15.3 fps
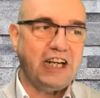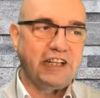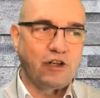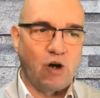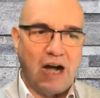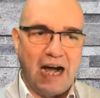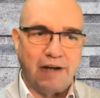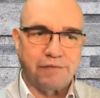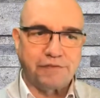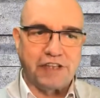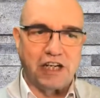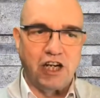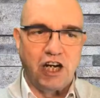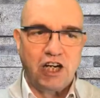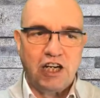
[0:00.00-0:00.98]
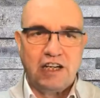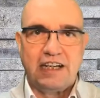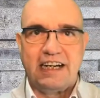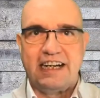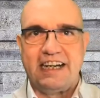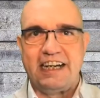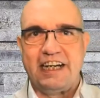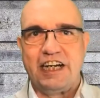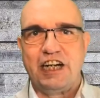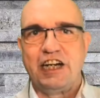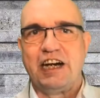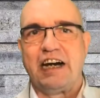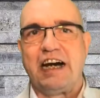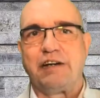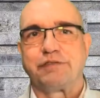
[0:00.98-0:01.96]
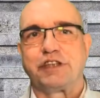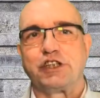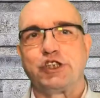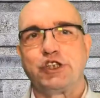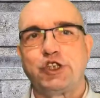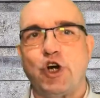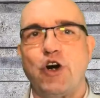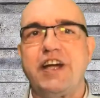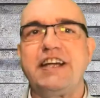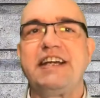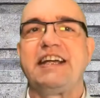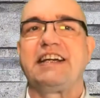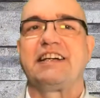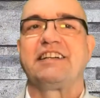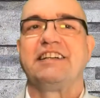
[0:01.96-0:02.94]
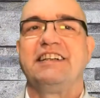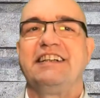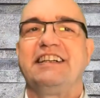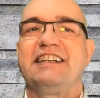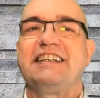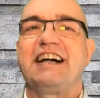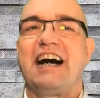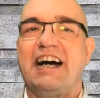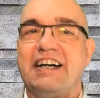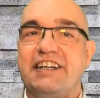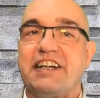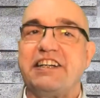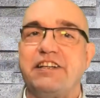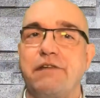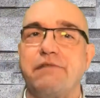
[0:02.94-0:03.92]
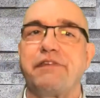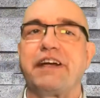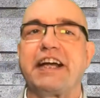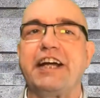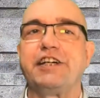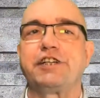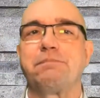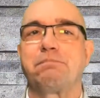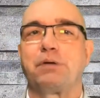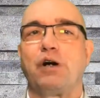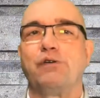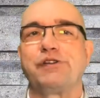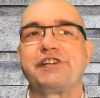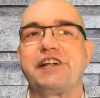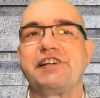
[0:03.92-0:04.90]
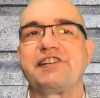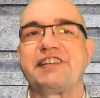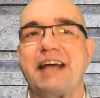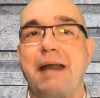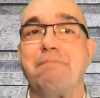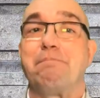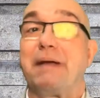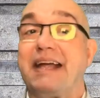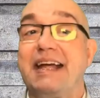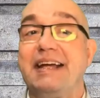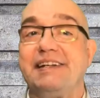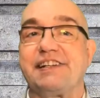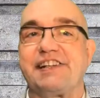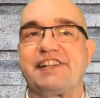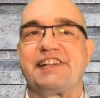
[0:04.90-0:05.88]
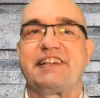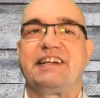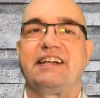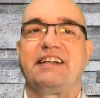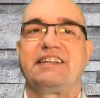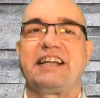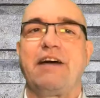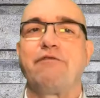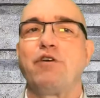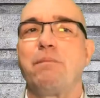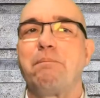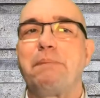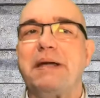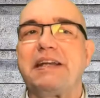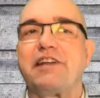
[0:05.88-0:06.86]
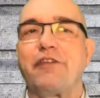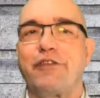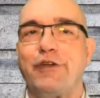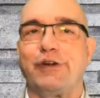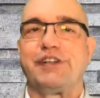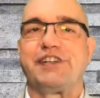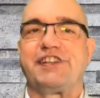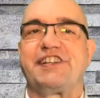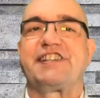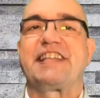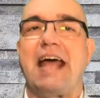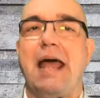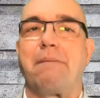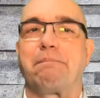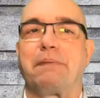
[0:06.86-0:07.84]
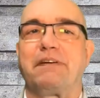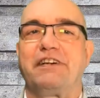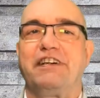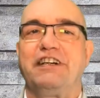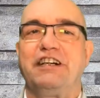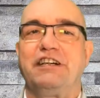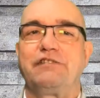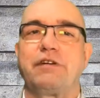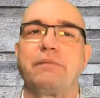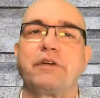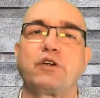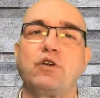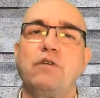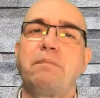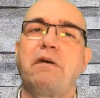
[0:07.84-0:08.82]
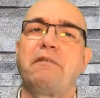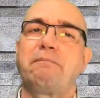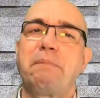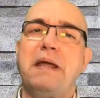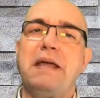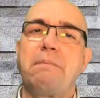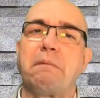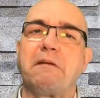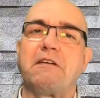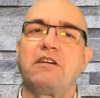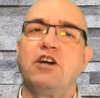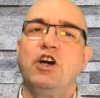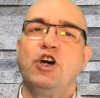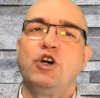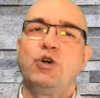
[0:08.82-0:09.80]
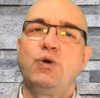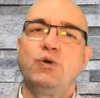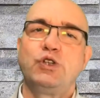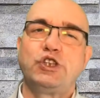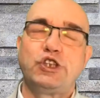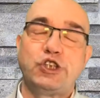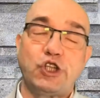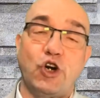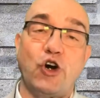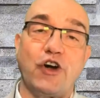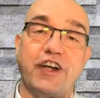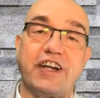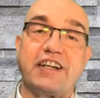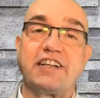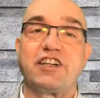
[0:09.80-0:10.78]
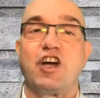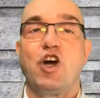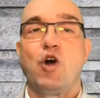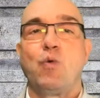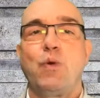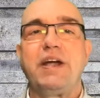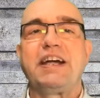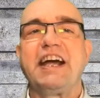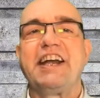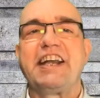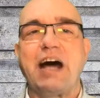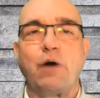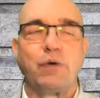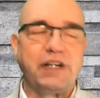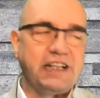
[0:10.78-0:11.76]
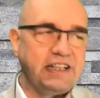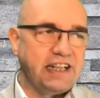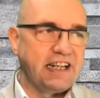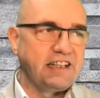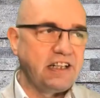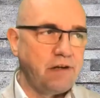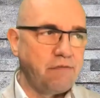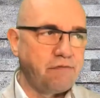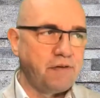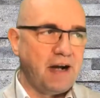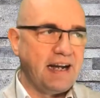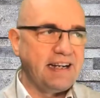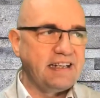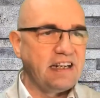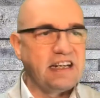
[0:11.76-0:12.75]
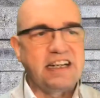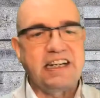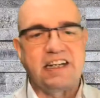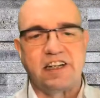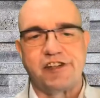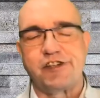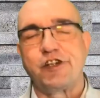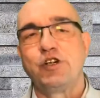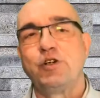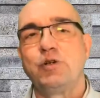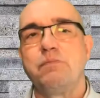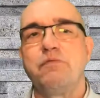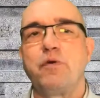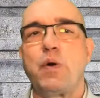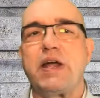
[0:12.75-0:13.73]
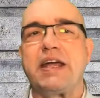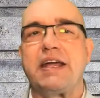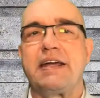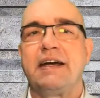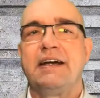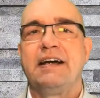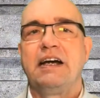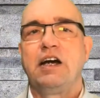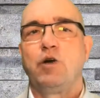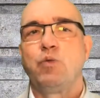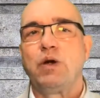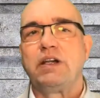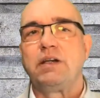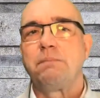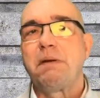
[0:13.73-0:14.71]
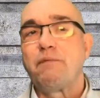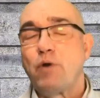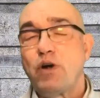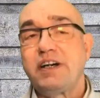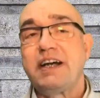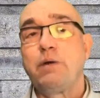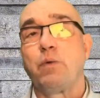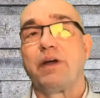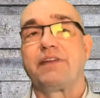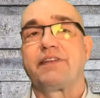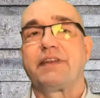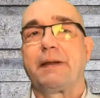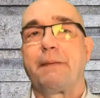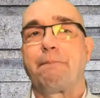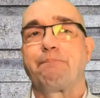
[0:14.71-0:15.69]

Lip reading: Now after joining, identification process then begins. That would be the third step. From the group of people who joined, we can now identify the leaders whom we will be working with.